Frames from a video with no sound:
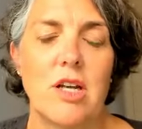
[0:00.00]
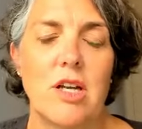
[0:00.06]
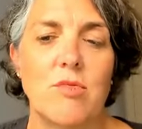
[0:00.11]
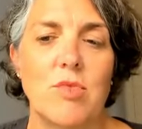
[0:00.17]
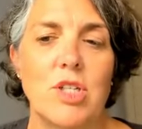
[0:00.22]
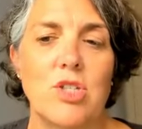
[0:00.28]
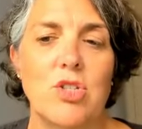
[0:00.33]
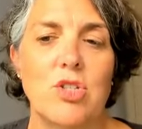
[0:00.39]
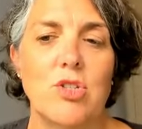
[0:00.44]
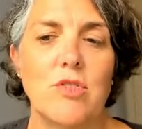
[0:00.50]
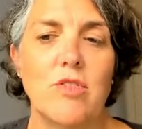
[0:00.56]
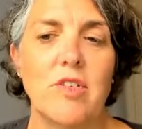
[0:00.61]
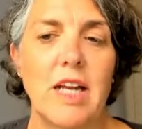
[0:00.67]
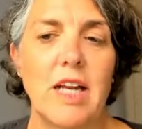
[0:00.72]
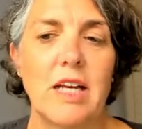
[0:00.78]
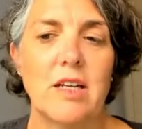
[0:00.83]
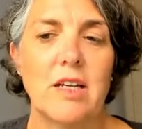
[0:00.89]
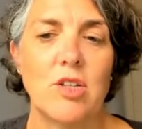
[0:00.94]
and
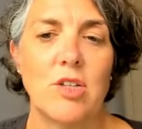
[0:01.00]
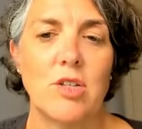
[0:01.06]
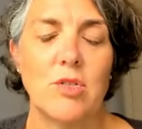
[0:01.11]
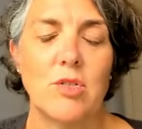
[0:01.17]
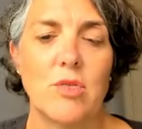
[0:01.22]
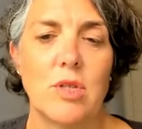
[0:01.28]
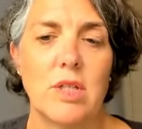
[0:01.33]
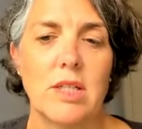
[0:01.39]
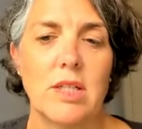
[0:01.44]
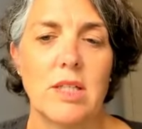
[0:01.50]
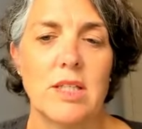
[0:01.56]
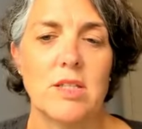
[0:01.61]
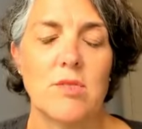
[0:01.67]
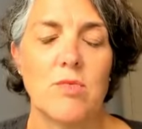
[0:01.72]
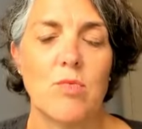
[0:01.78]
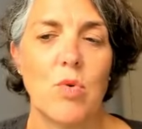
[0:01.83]
rejuvenated you is